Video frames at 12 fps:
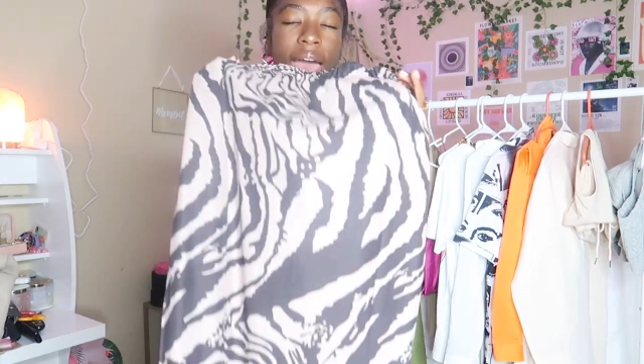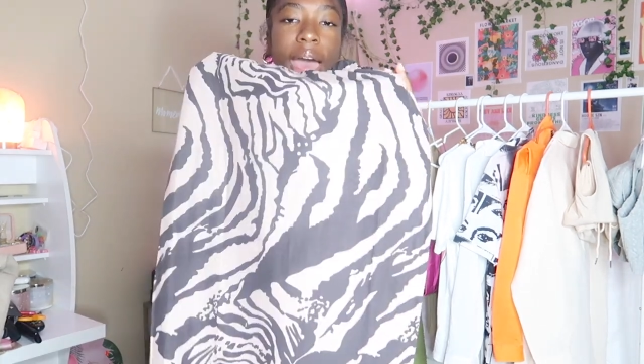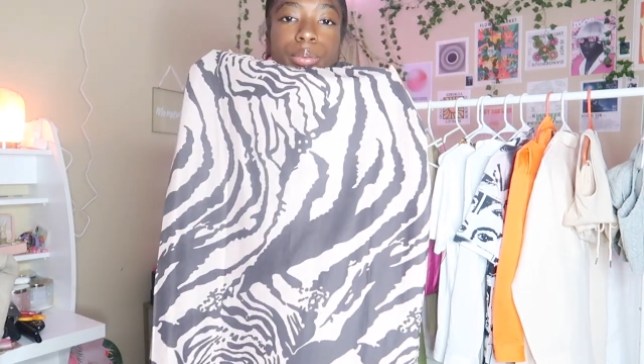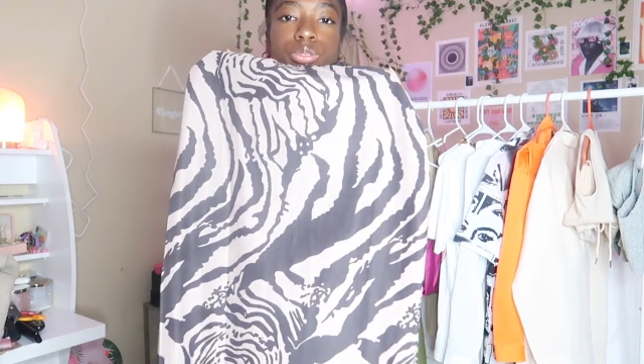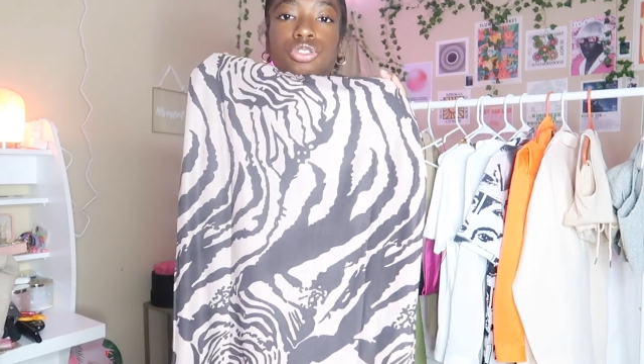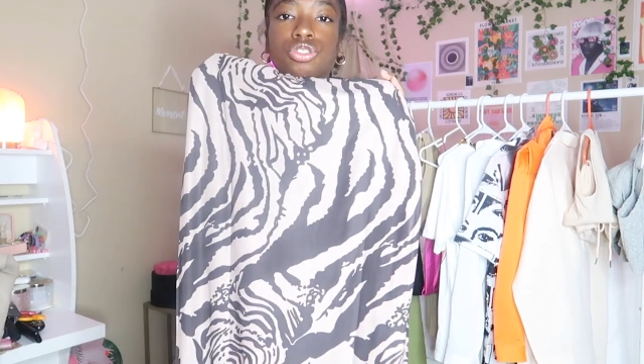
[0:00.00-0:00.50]

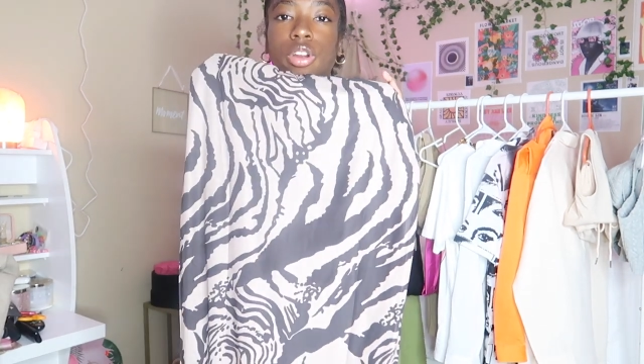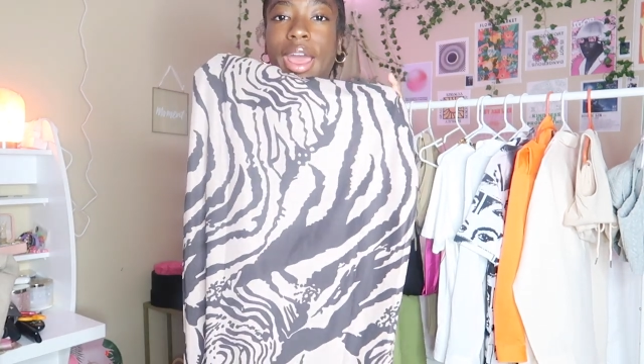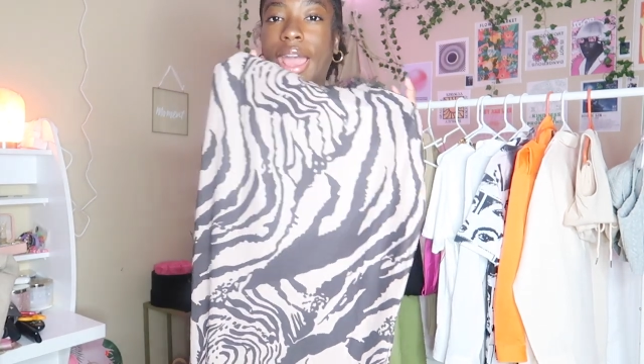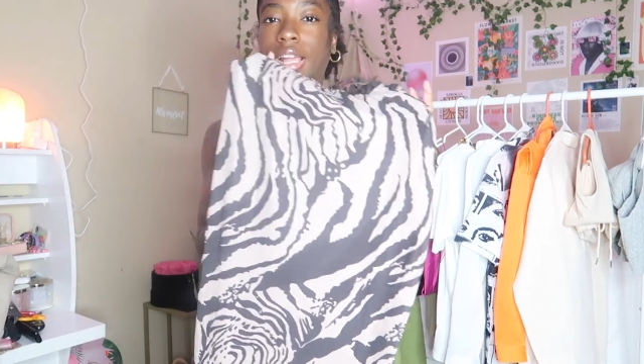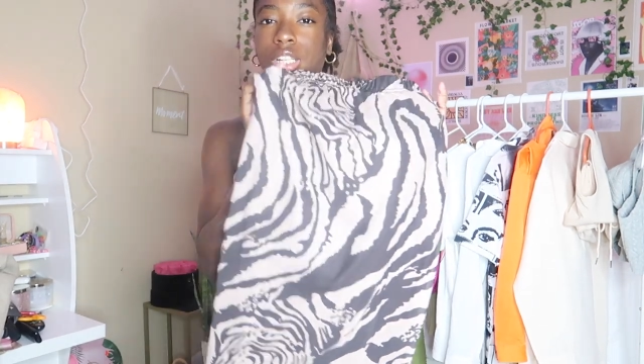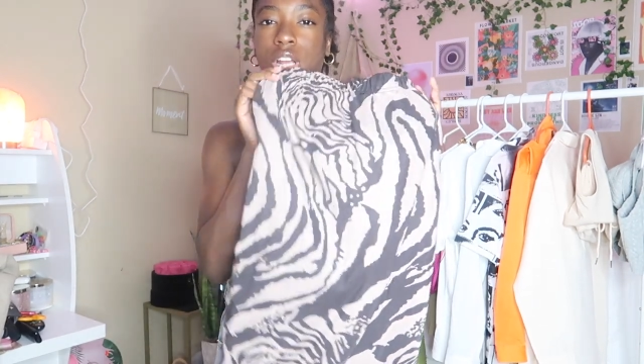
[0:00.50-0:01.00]

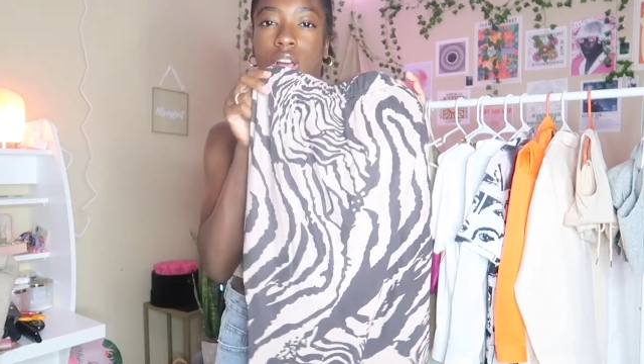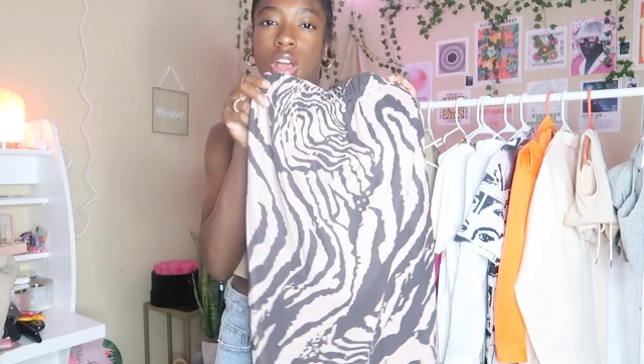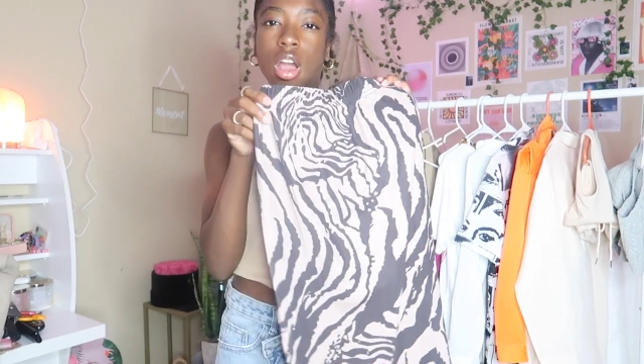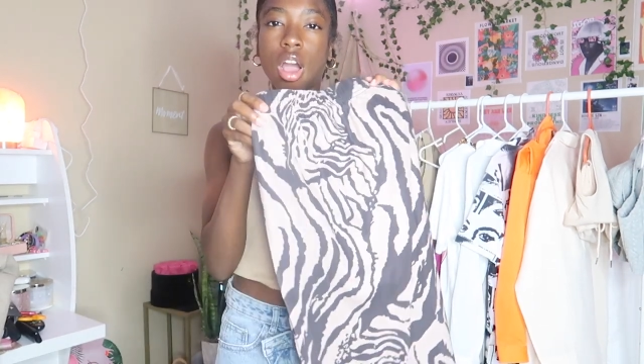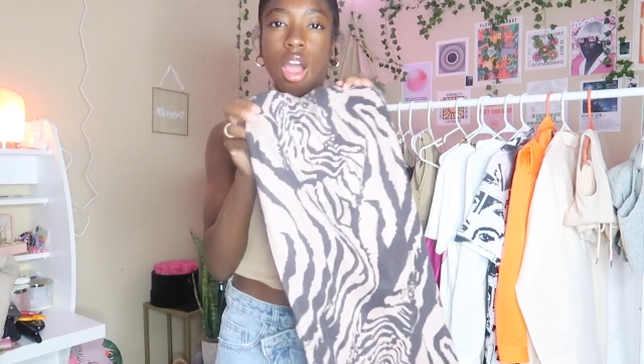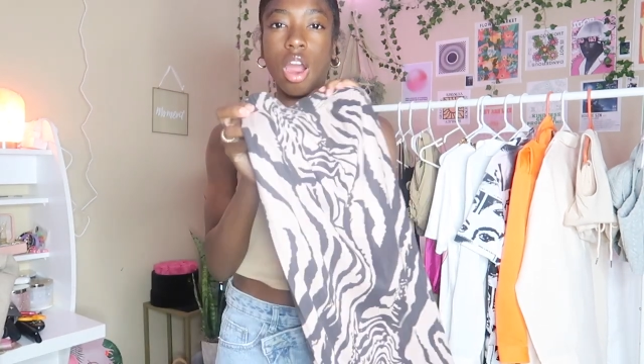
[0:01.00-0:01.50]
abstract
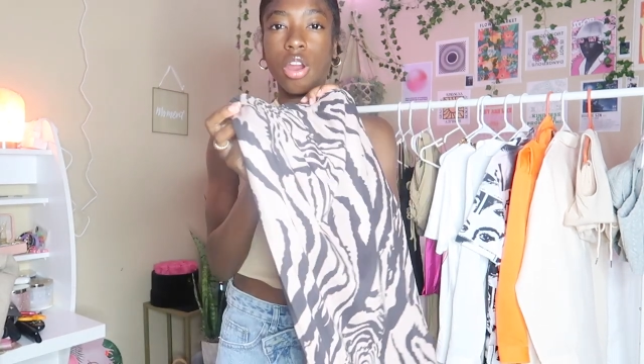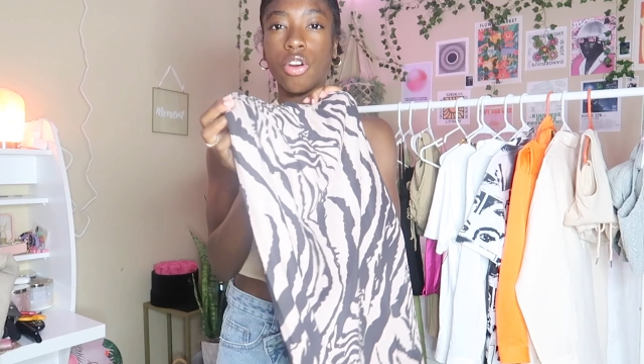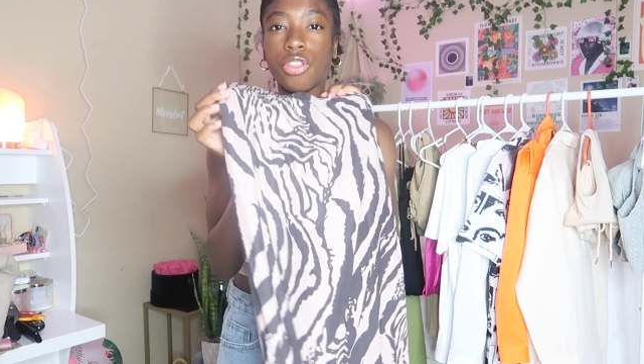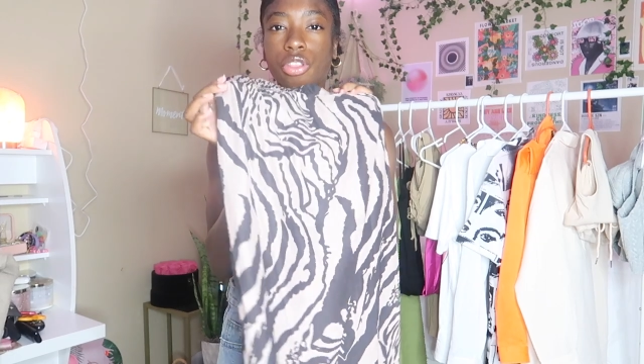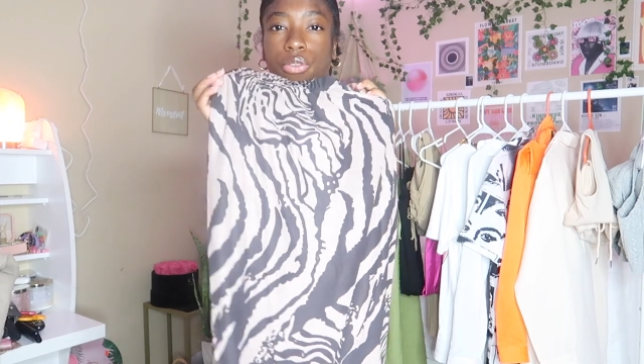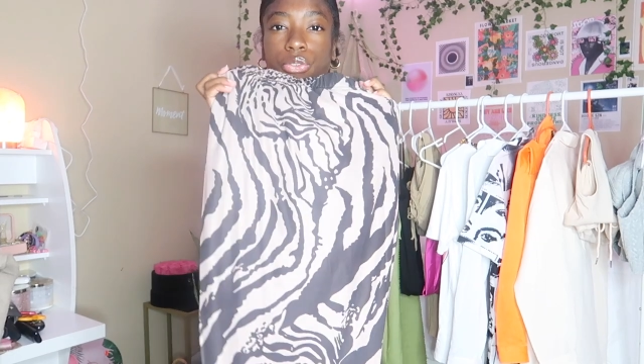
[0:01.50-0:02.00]
art
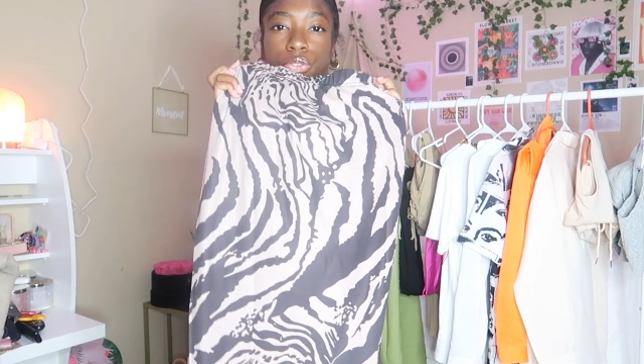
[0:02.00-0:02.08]
on the